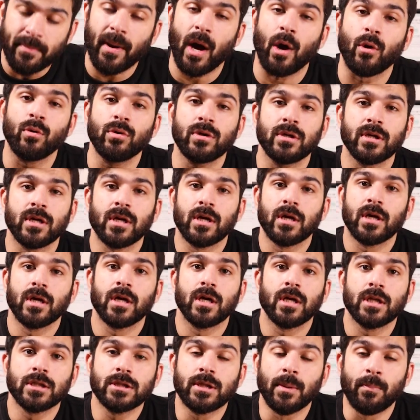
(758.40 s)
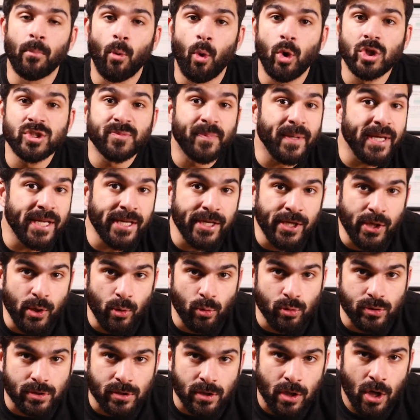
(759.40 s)
about the moles being
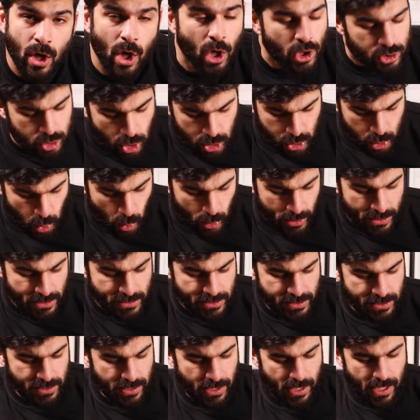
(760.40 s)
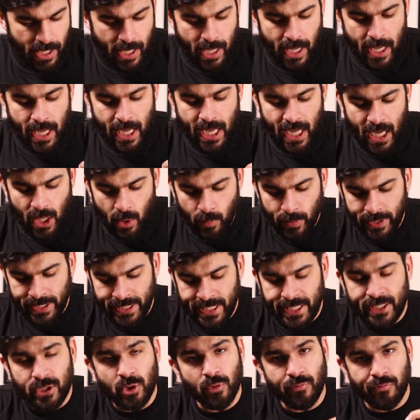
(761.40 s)
used. So students, here we
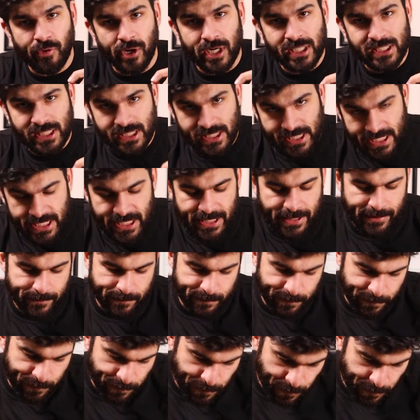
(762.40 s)
need to first see